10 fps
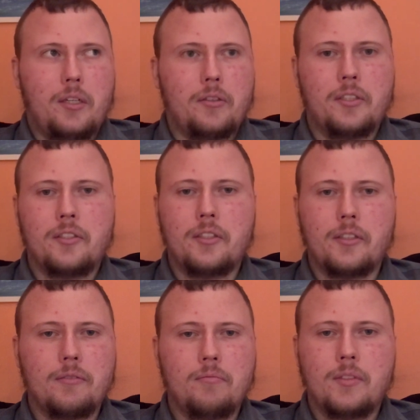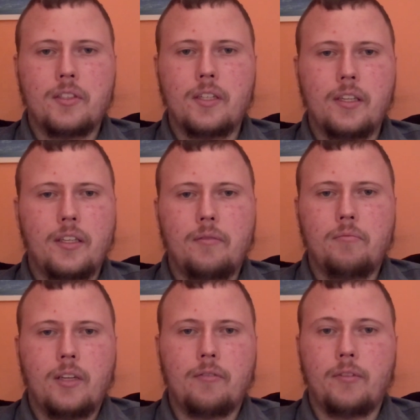just to see
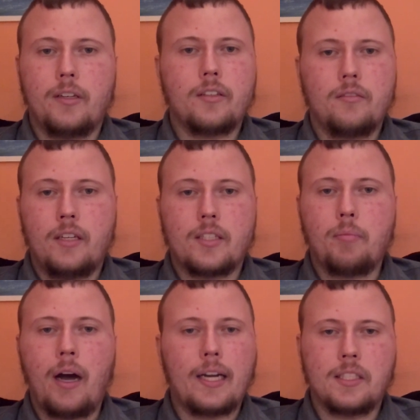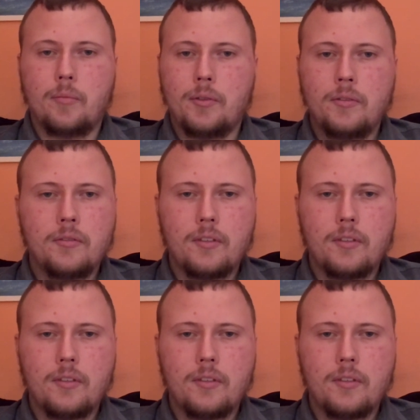if it's possible